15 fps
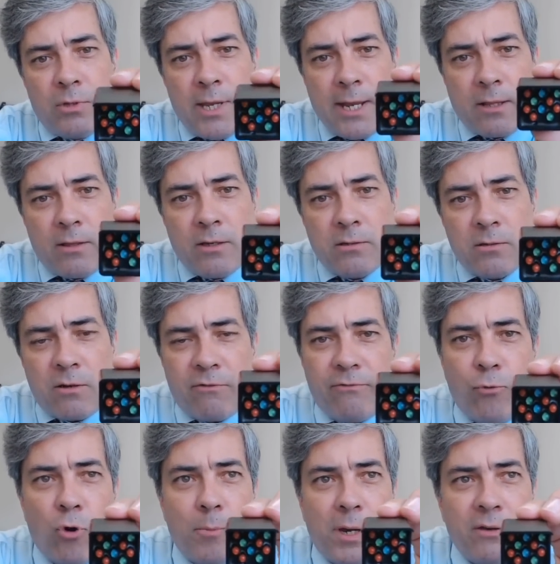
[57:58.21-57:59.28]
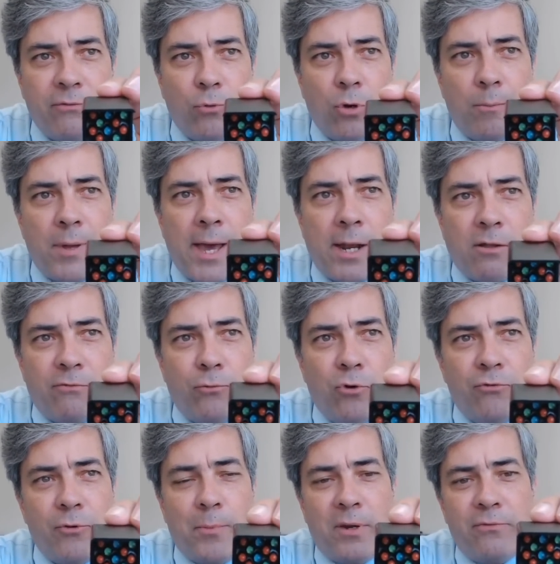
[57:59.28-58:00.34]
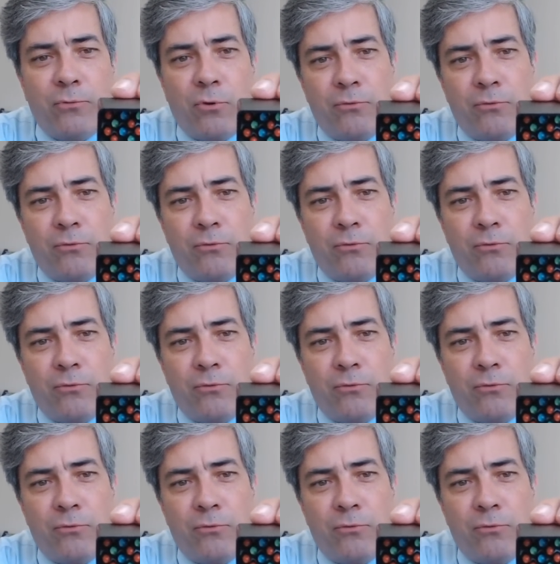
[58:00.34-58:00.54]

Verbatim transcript: Take this in a four by four panel, four foot by